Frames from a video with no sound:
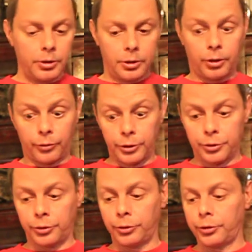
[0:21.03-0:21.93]

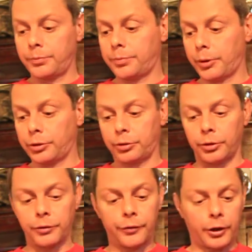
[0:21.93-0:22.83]
originally based on
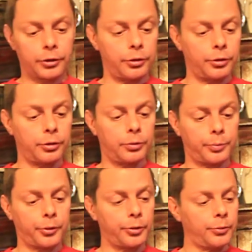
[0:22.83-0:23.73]
the fact that it's
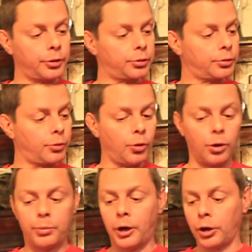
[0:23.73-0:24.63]
pretty much
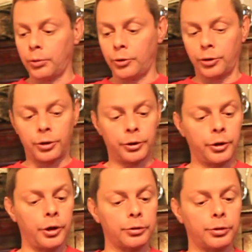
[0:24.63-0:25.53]
all polymer on the
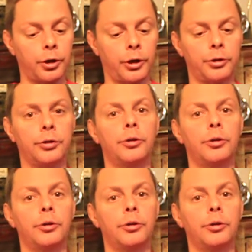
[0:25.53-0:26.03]
outside.